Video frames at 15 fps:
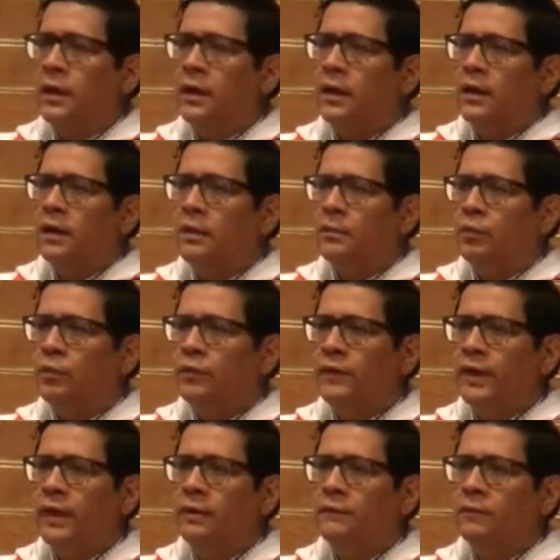uh,
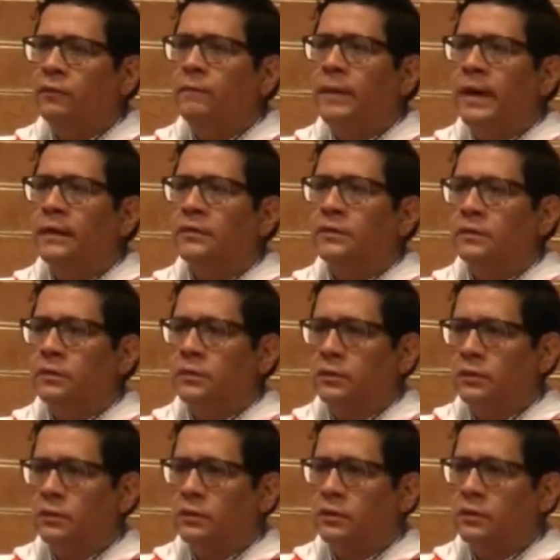booth camp for
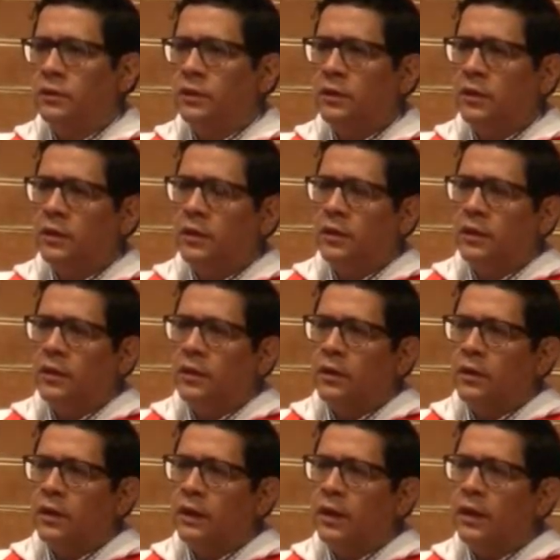pastors.
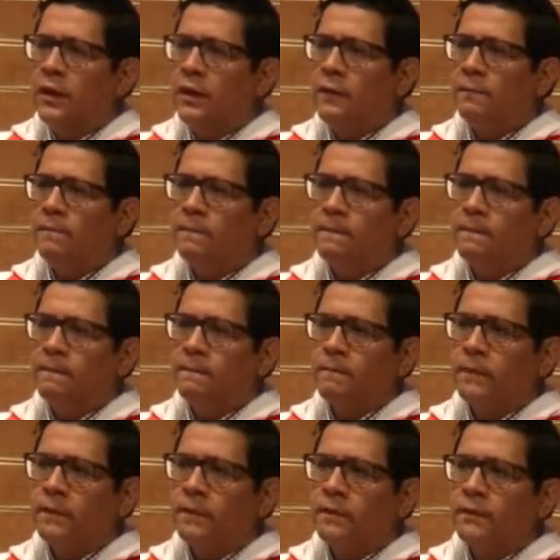Um,
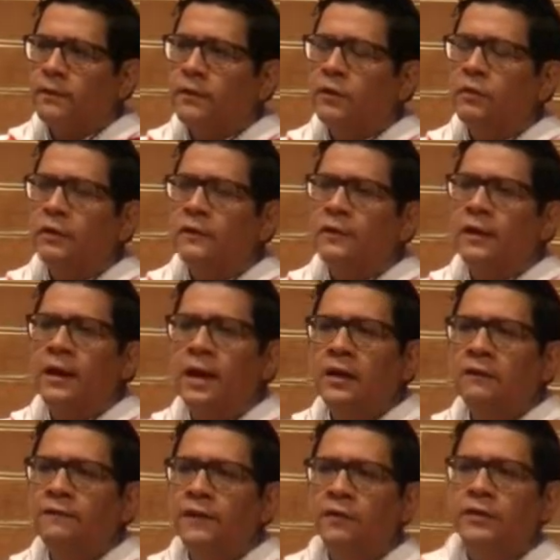there are a
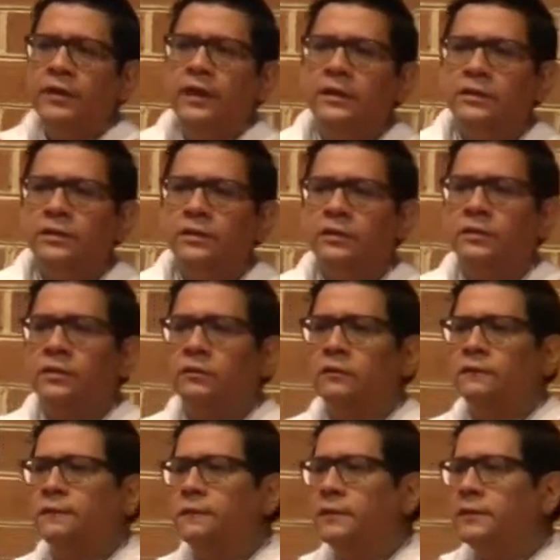lot of variations
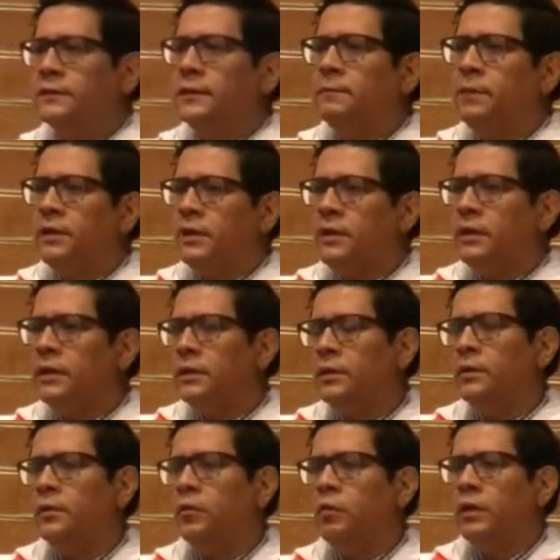of
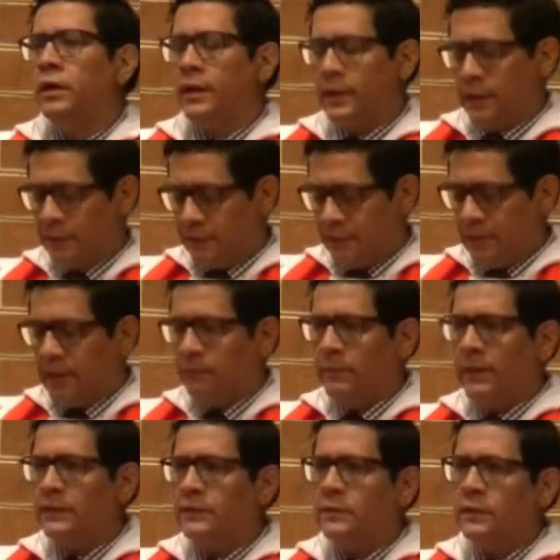CPE. One is
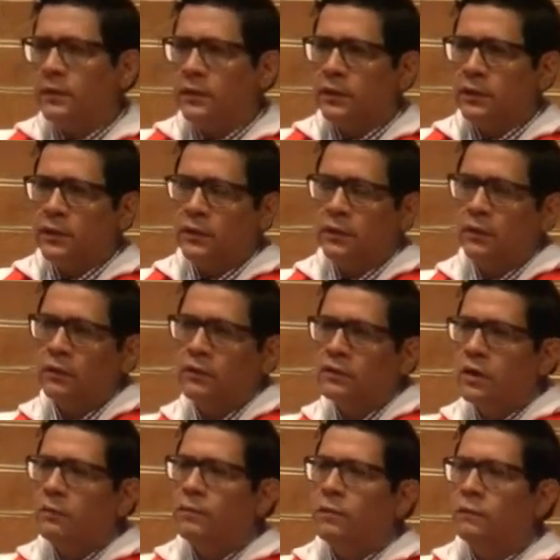that basically on
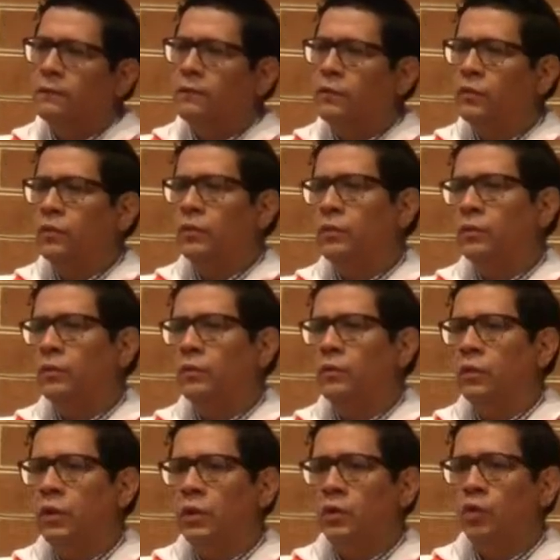top of
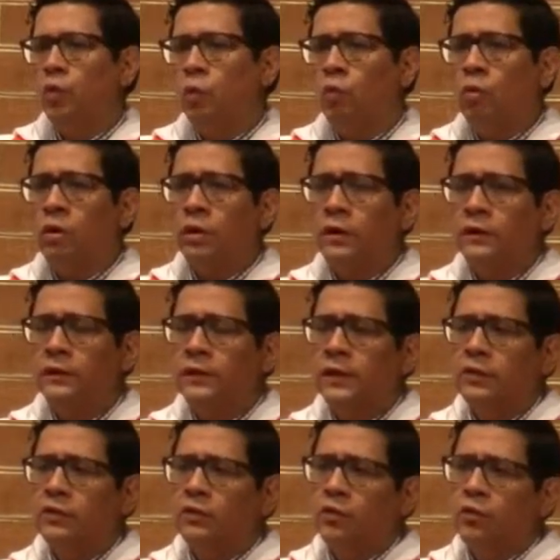the, your work
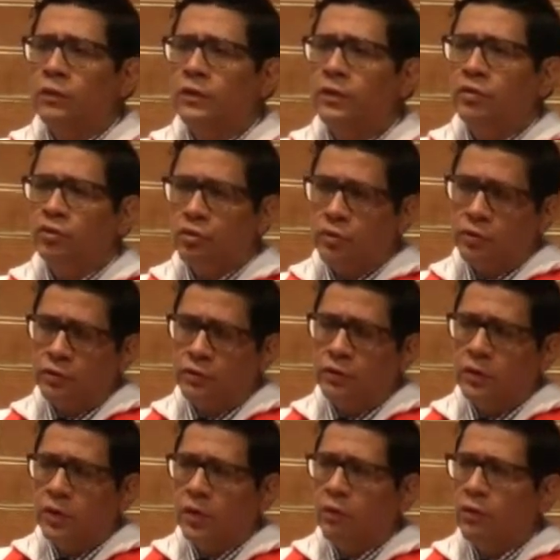that you do at the
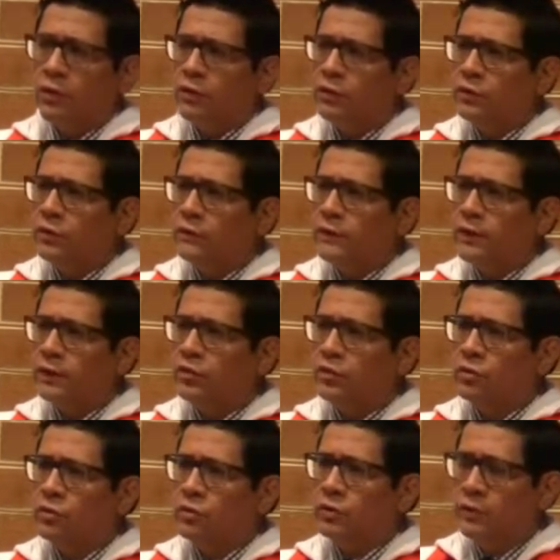church, while you're serving a
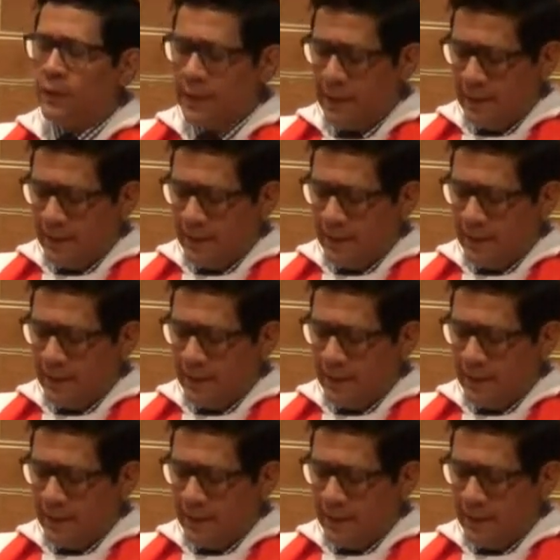church,